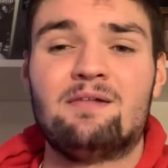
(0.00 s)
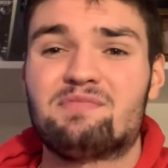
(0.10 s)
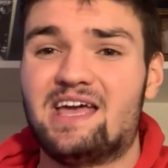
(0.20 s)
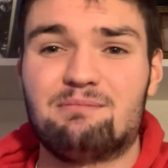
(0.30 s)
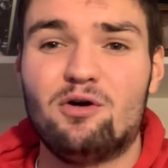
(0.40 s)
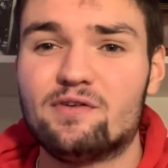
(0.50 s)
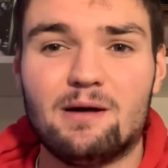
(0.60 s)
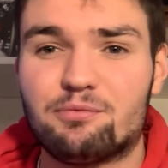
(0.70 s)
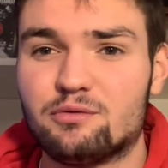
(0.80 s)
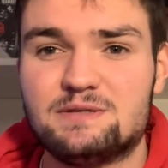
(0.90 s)
And moving
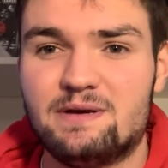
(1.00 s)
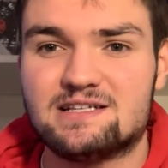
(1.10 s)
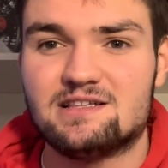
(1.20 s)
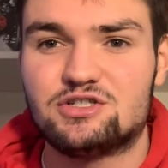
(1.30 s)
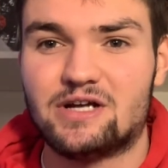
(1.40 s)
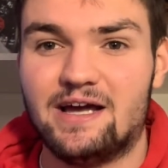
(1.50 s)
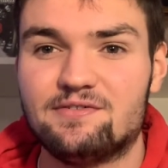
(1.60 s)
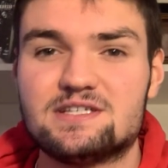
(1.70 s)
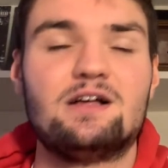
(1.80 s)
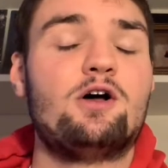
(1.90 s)
up 3 picks in the draft,